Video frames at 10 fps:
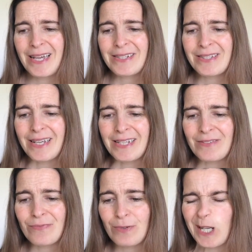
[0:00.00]

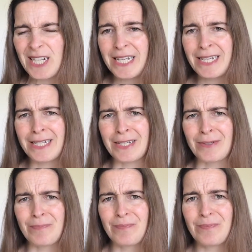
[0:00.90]
it's
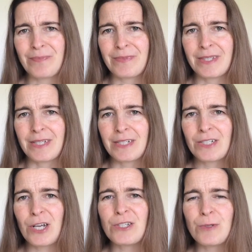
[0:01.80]
really
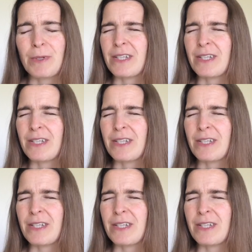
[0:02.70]
touched me.